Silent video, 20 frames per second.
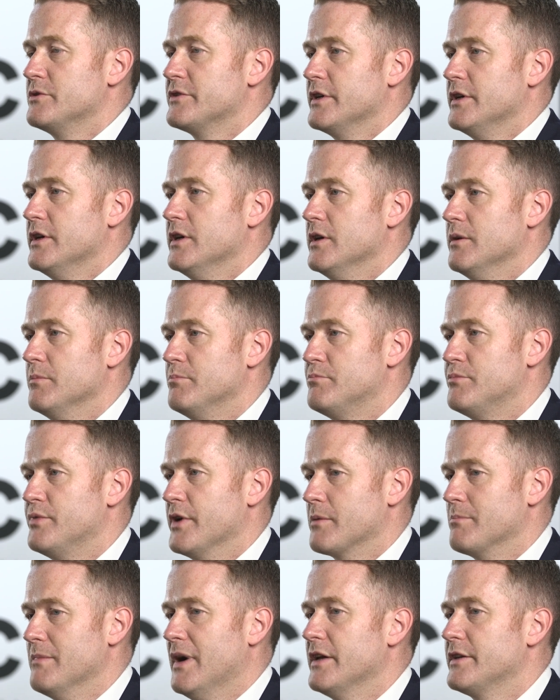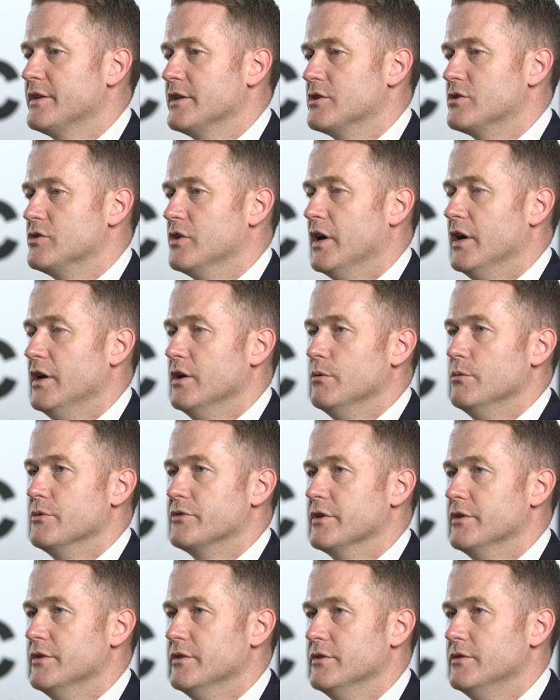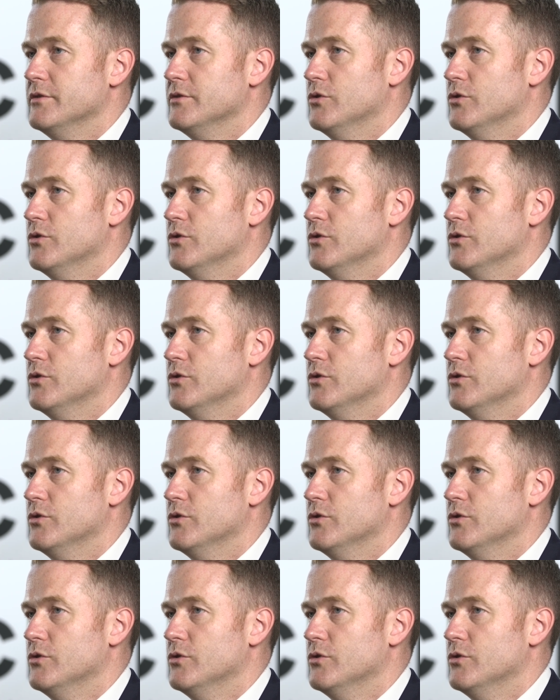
was a pragmatic trial, it was an